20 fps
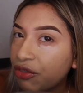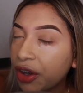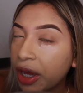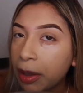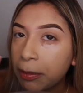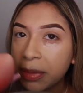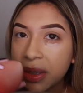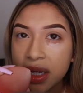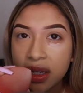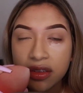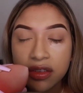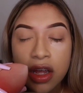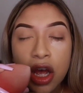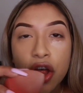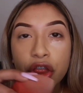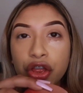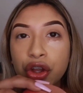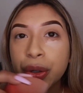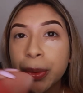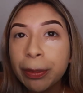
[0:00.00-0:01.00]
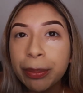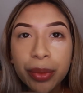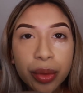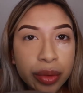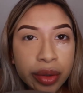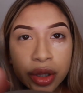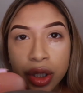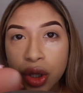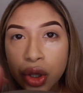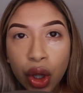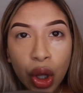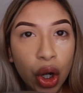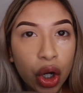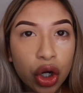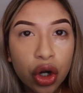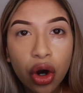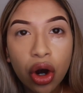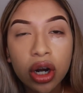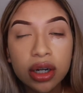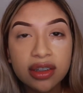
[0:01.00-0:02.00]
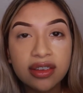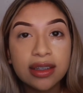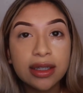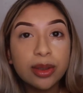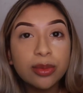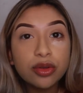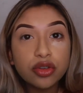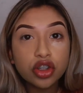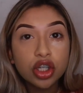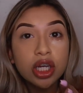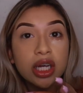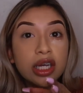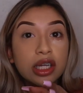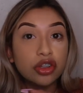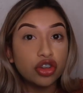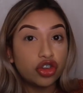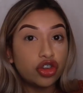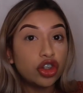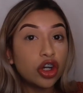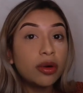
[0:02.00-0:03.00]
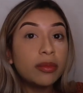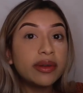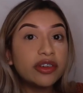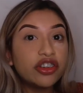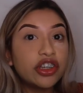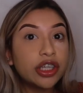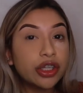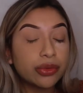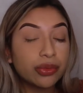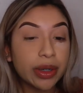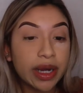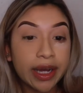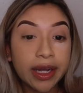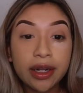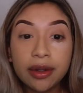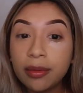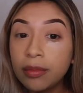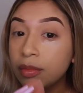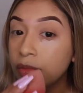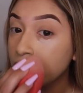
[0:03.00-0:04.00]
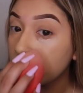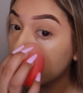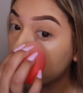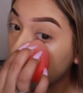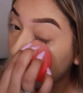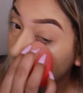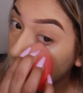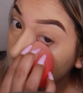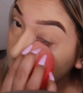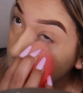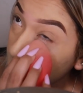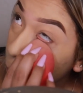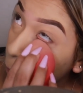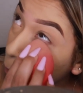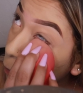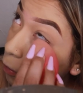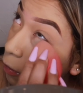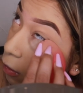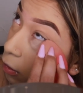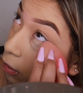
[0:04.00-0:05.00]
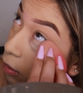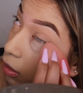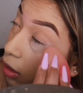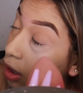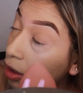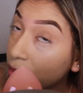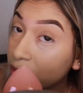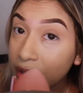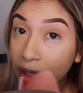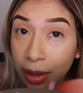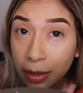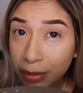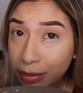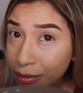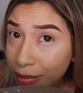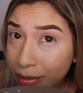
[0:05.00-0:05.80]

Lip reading: fit, because they're both long cars. He was so much in the red. I was like,